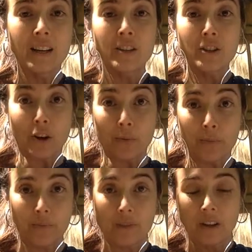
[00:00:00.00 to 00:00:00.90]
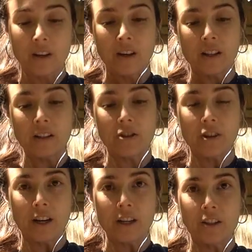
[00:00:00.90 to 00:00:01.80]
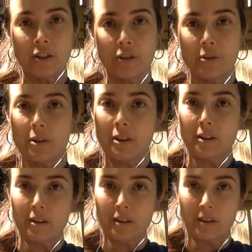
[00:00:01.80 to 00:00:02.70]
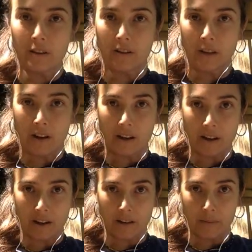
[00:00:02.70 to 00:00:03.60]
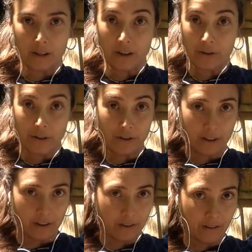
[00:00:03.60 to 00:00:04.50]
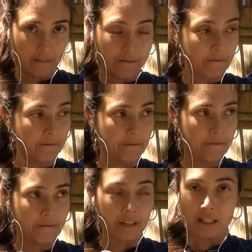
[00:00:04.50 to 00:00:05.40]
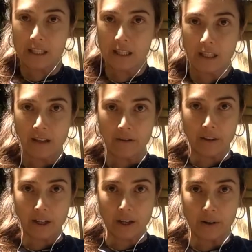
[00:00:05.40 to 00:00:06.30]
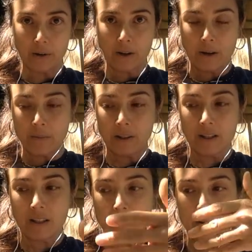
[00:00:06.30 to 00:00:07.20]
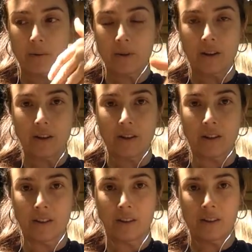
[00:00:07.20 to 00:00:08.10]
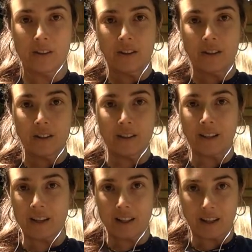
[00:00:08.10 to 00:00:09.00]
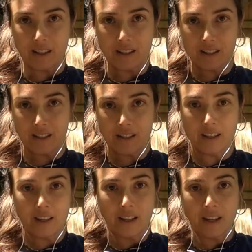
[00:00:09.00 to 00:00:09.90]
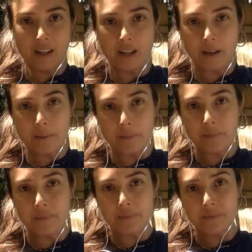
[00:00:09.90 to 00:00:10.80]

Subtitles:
so let's try to do another massage reunion feet video, but this time I will sit like this. In